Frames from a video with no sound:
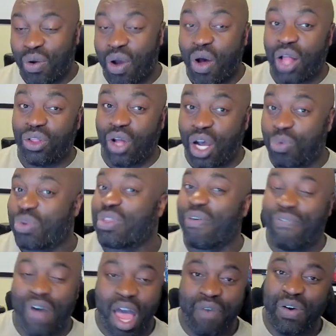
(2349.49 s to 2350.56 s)
along with the
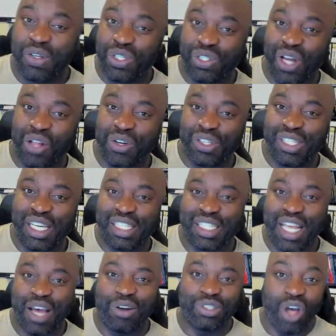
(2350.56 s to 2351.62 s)
$500
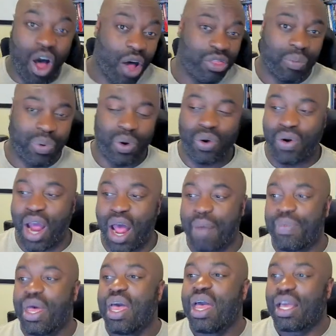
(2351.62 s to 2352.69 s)
discount on the
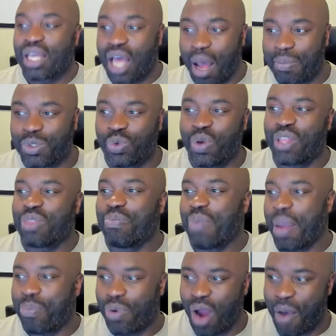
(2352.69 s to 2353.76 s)
program, comes with
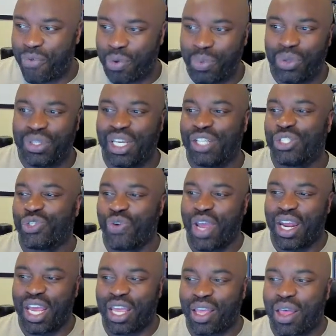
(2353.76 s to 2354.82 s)
my profitable niche
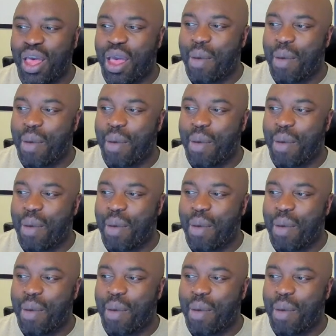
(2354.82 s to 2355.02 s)
training,